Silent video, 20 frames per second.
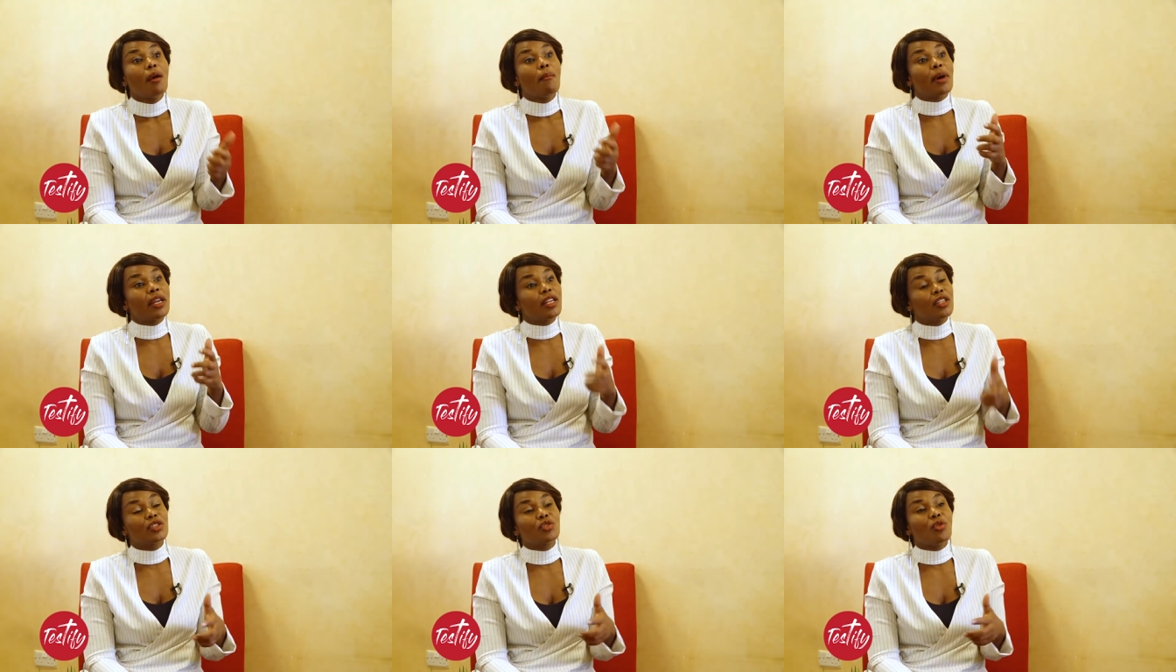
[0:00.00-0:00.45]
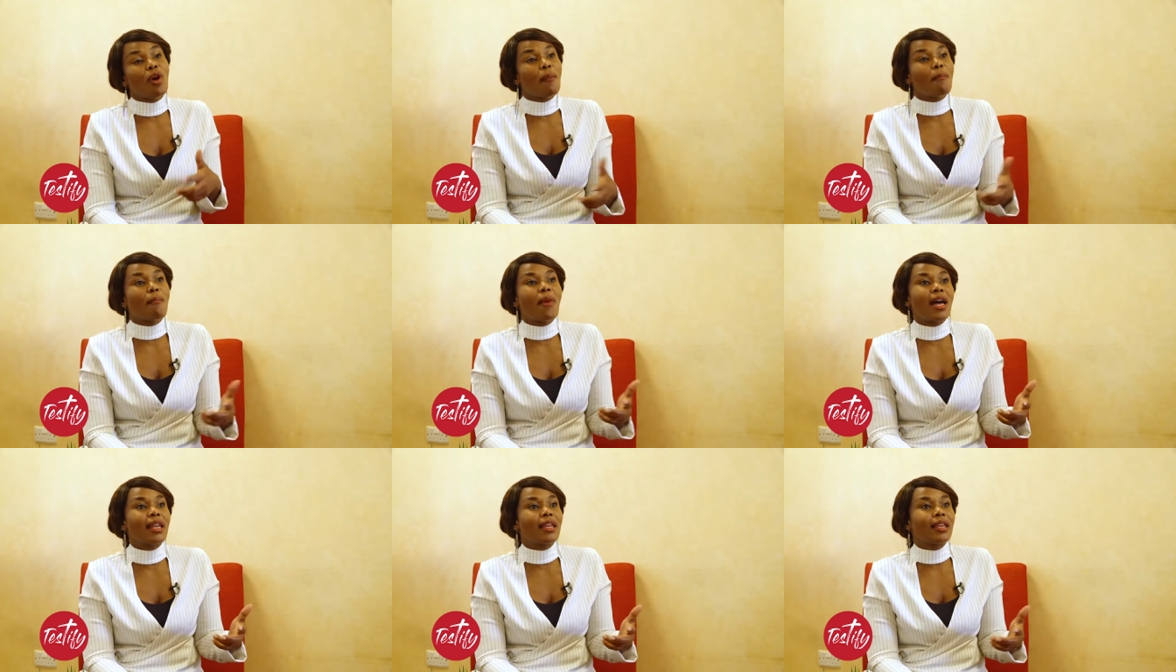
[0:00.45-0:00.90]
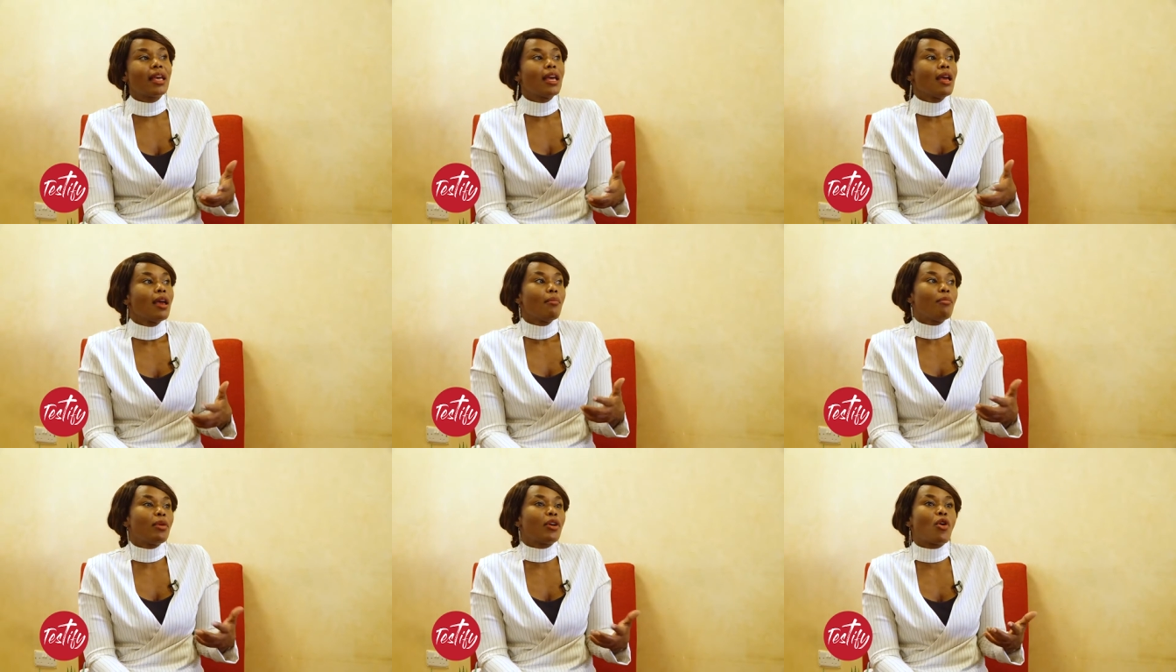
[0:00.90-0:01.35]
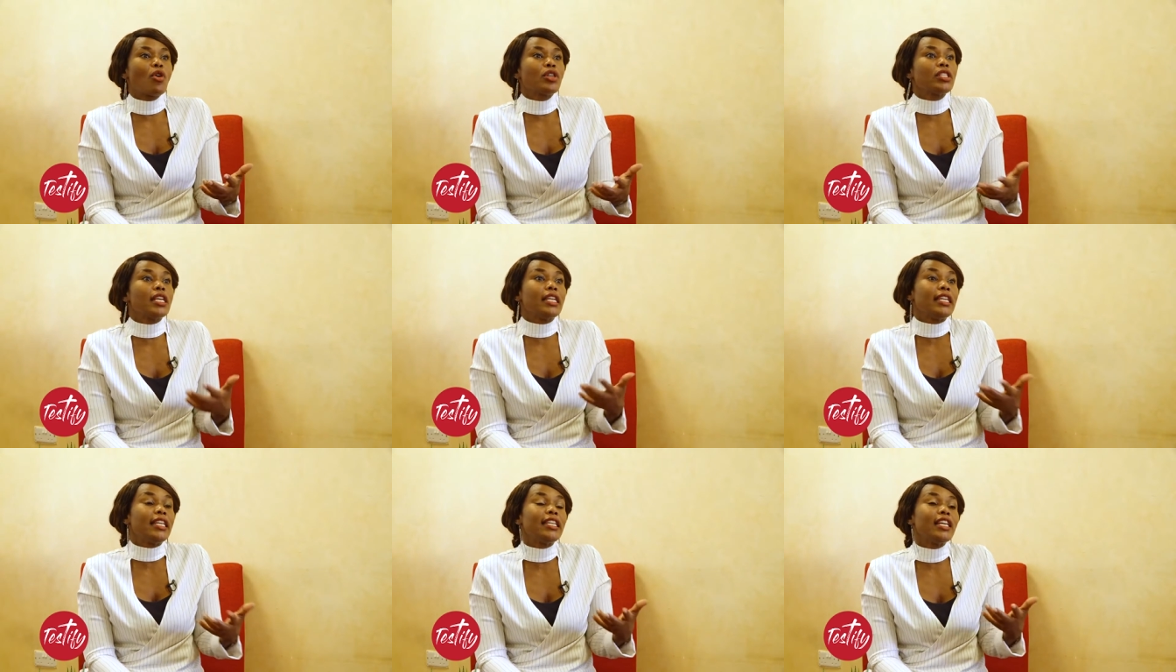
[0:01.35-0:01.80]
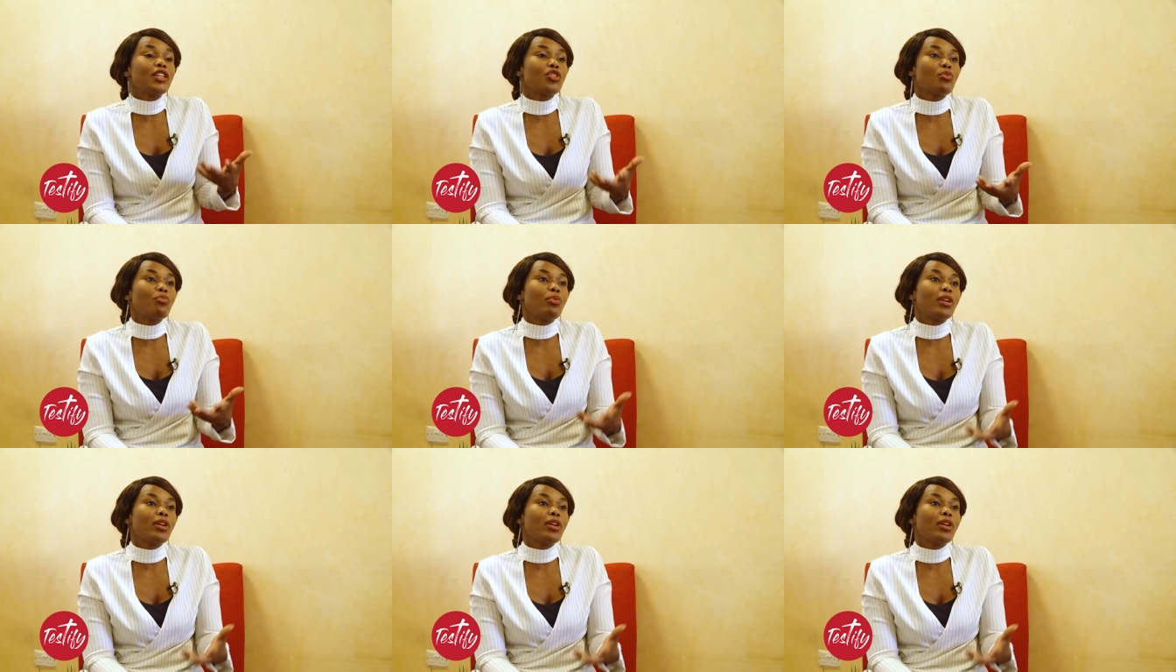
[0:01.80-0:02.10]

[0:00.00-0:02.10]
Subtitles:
but he saw a man, because he needed to